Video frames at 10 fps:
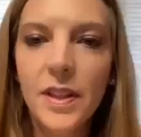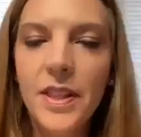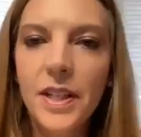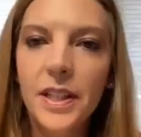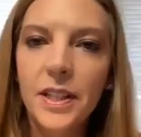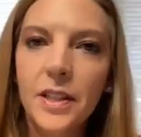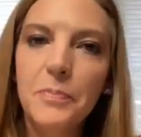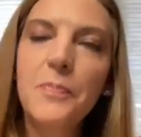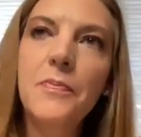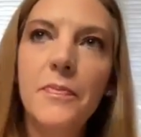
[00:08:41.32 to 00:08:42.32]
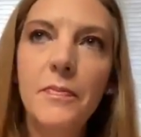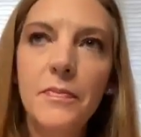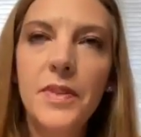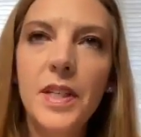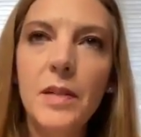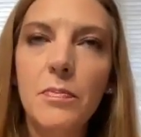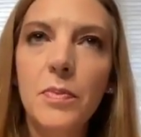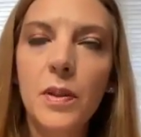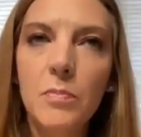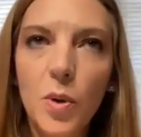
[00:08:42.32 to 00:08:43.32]
the
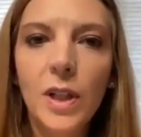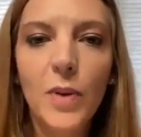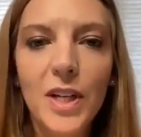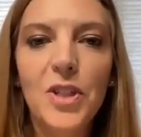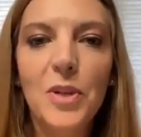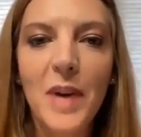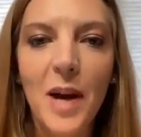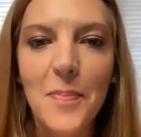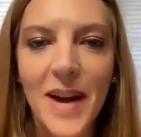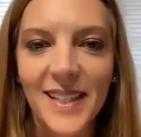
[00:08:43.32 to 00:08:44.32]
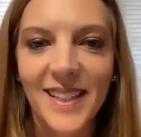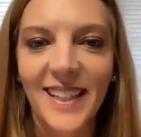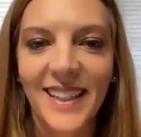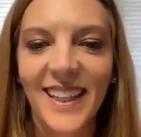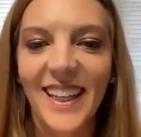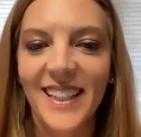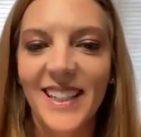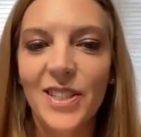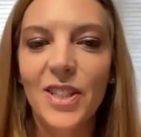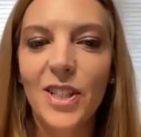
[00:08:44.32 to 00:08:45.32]
important question about masking
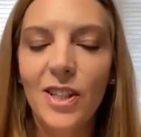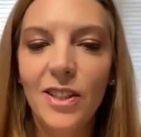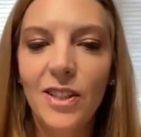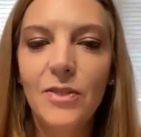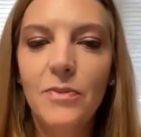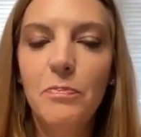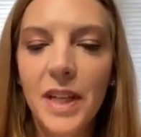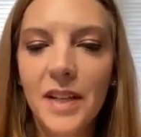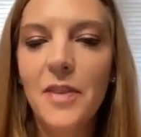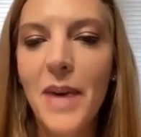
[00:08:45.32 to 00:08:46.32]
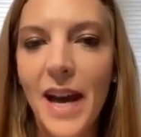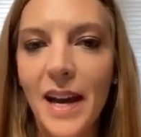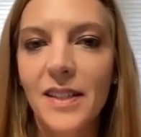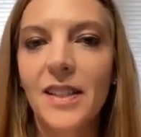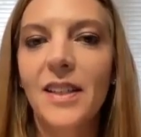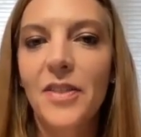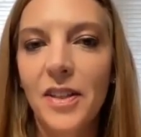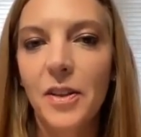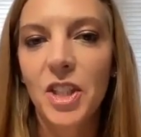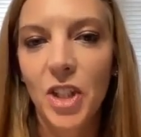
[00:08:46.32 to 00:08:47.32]
is, pick the mask
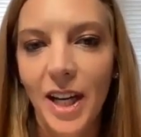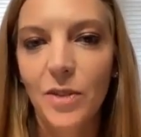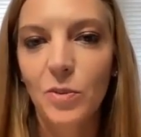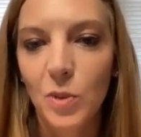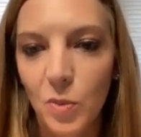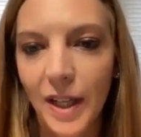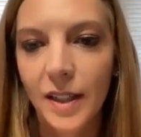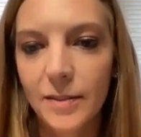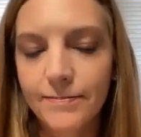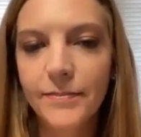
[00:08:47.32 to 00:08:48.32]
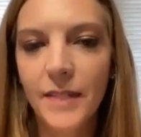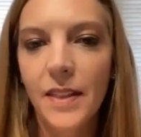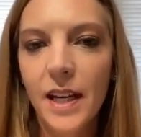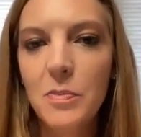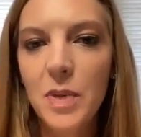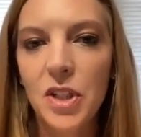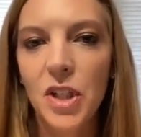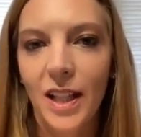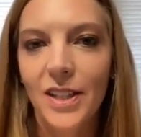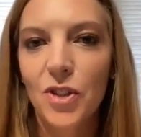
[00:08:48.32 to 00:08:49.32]
that the child will wear. And that can be a
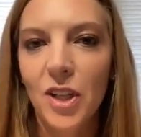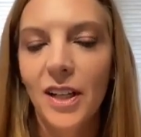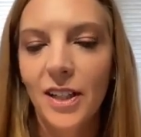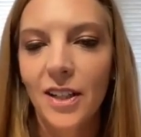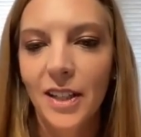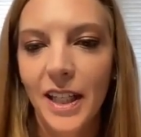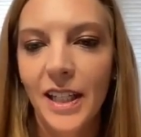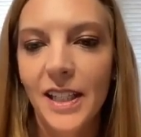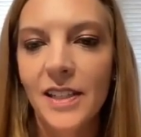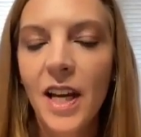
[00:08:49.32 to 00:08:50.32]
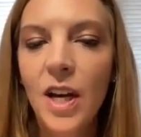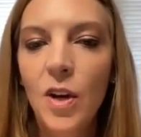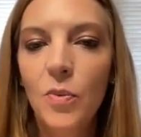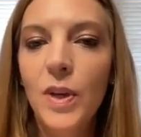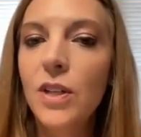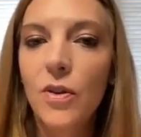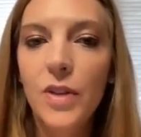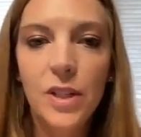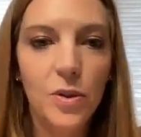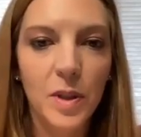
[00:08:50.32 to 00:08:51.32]
challenge on young kids. We know
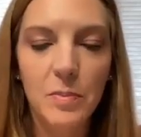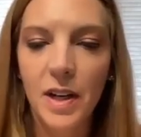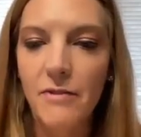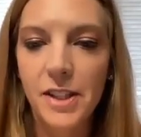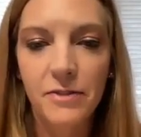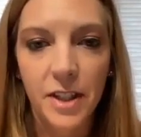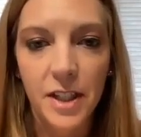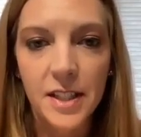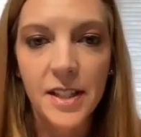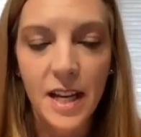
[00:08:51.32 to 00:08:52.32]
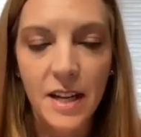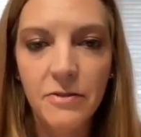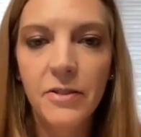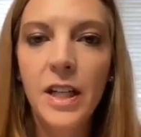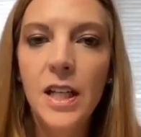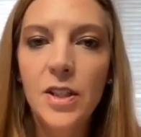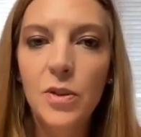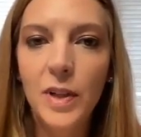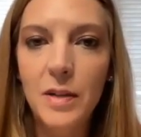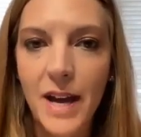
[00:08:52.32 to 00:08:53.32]
that 2 and above, it's very safe to
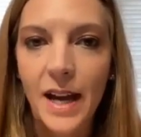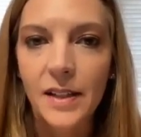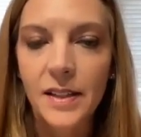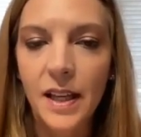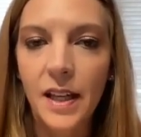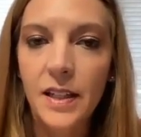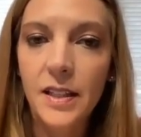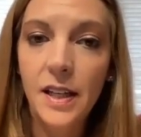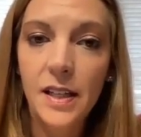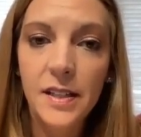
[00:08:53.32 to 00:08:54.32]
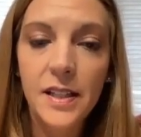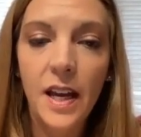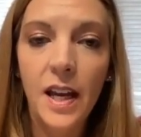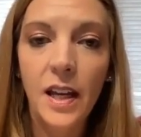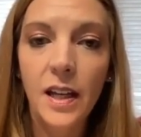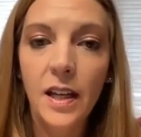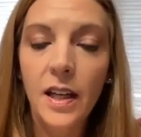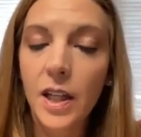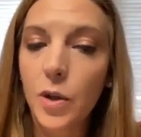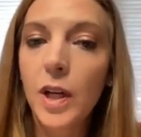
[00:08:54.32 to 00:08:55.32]
wear a mask, and it does an
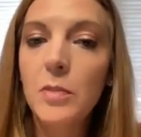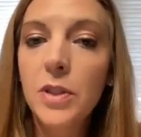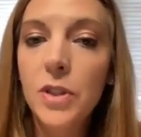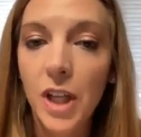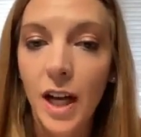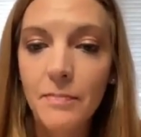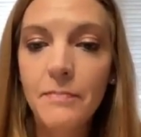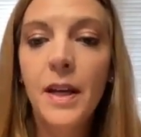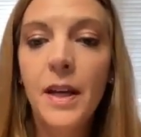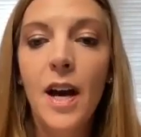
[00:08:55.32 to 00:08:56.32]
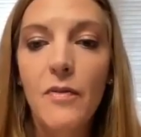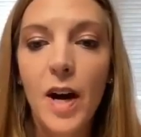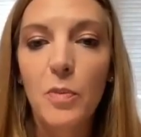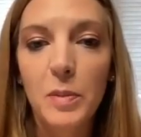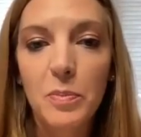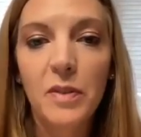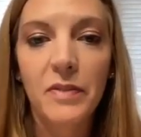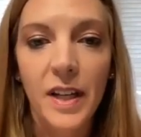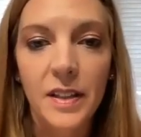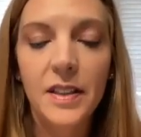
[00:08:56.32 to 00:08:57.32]
incredible job of helping
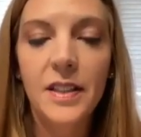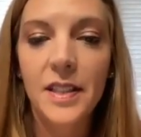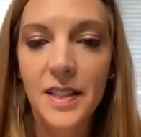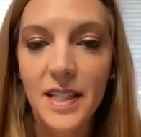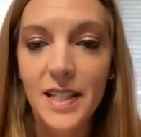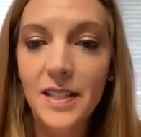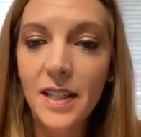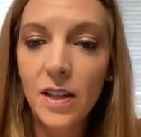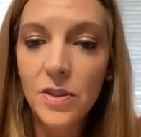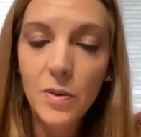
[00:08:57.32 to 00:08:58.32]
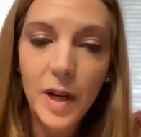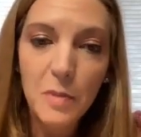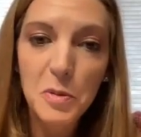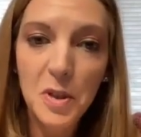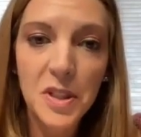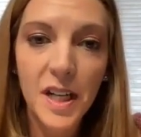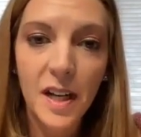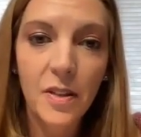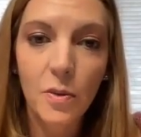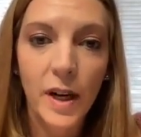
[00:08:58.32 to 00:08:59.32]
prevent disease. It also helps
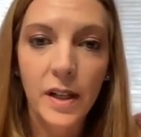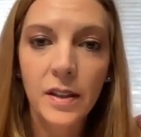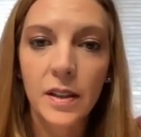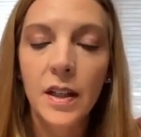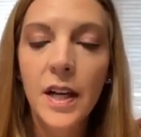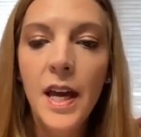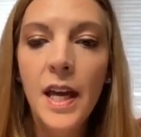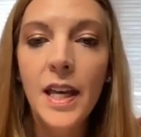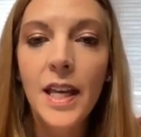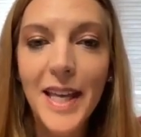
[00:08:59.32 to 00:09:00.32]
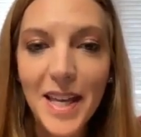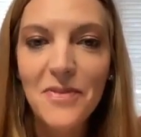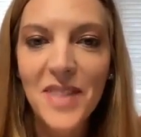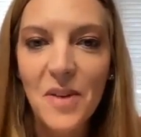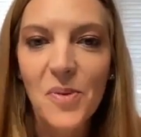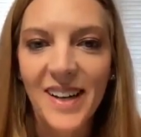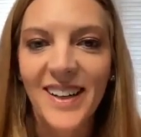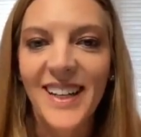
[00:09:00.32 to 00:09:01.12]
protect the wearer if they wear